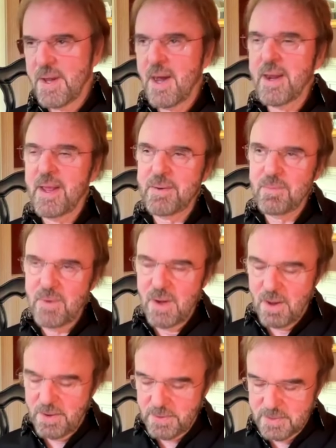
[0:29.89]
Donnie had
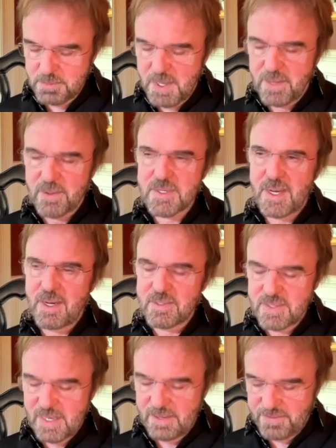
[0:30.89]
gone to his mother's
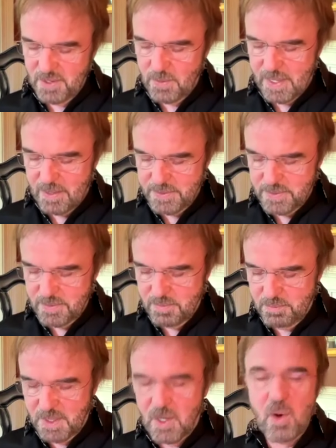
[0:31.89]
house, and I flew out to
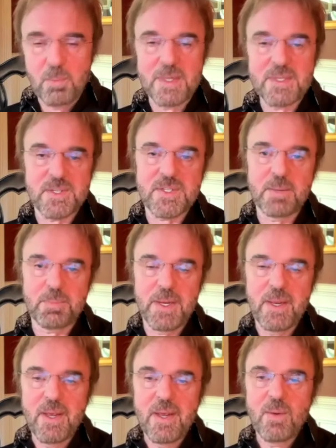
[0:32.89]
Macomb,
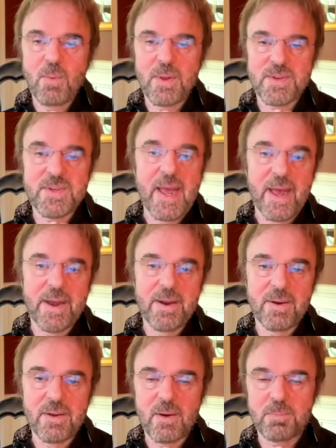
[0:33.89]
Mississippi with his dad
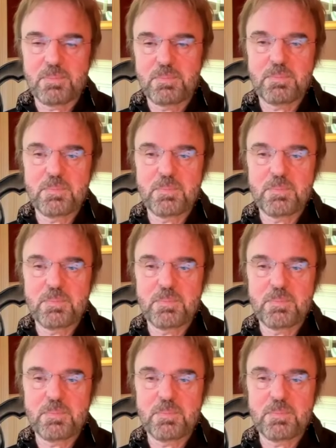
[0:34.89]
in a little